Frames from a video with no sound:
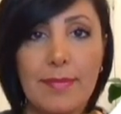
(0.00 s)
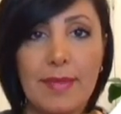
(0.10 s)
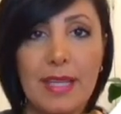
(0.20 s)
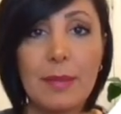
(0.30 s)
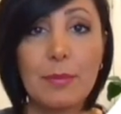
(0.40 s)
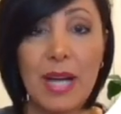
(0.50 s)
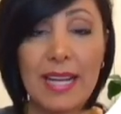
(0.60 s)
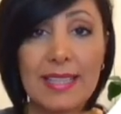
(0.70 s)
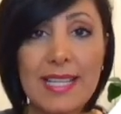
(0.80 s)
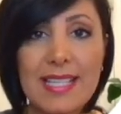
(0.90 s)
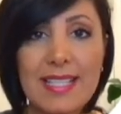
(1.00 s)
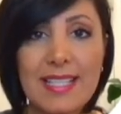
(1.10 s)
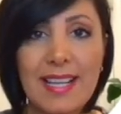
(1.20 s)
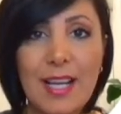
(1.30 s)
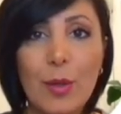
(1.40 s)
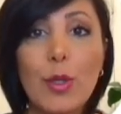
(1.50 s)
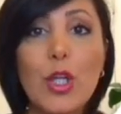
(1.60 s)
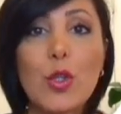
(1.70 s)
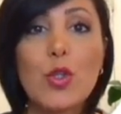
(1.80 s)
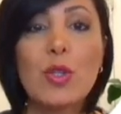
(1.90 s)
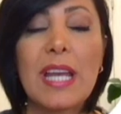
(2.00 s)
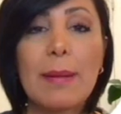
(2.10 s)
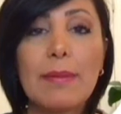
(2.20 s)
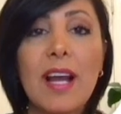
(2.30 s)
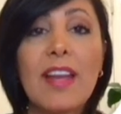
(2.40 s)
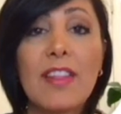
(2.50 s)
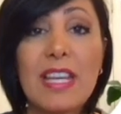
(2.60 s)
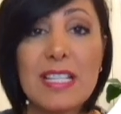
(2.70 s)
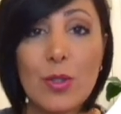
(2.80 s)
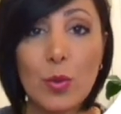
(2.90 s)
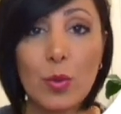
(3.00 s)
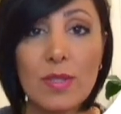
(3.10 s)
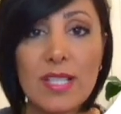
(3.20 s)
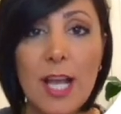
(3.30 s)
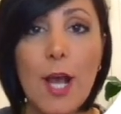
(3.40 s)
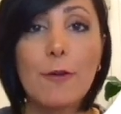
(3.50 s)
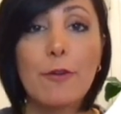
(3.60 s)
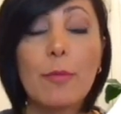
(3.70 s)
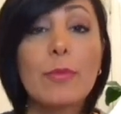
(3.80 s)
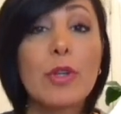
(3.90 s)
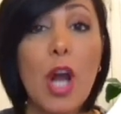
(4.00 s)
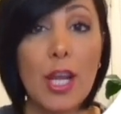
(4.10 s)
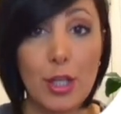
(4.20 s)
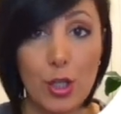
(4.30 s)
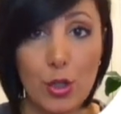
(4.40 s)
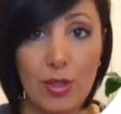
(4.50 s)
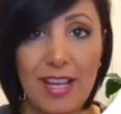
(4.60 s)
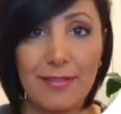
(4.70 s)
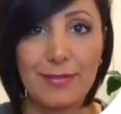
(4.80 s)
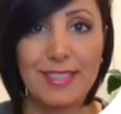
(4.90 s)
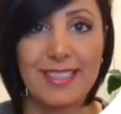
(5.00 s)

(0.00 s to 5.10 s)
In practice, we usually apply these rules from right to left.